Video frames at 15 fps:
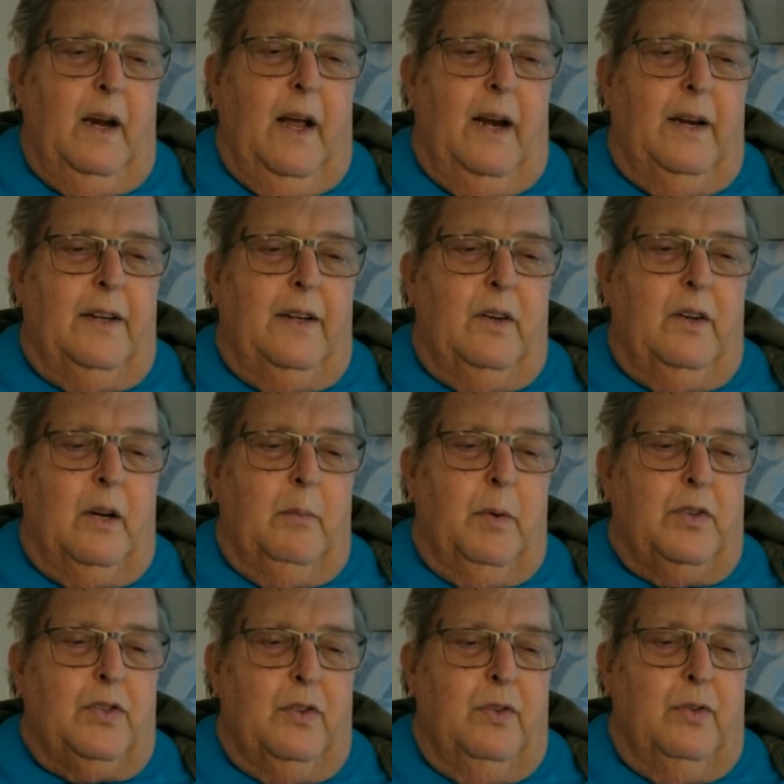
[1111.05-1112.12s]
Got to do a
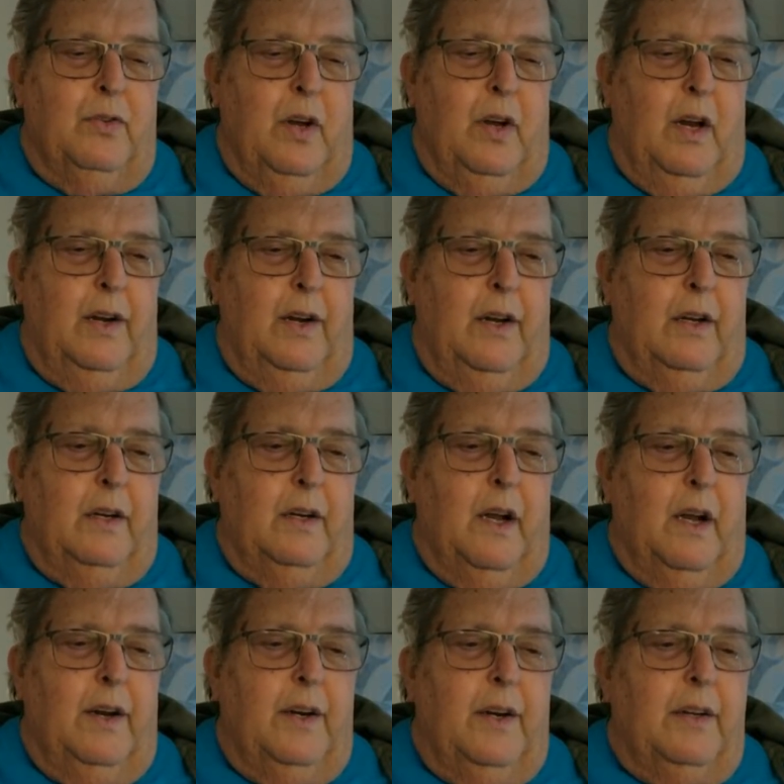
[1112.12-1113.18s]
commercial on
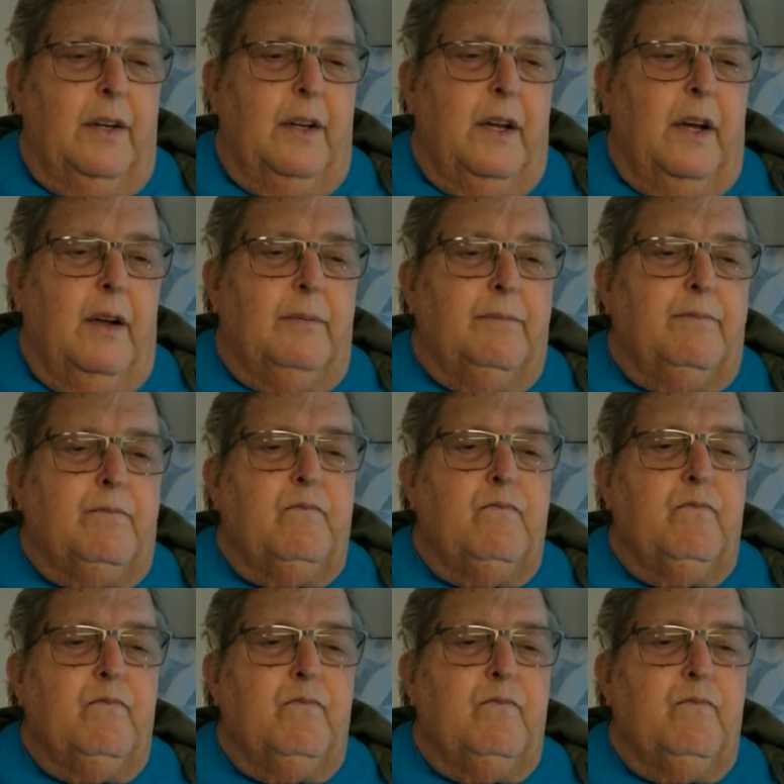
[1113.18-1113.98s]
the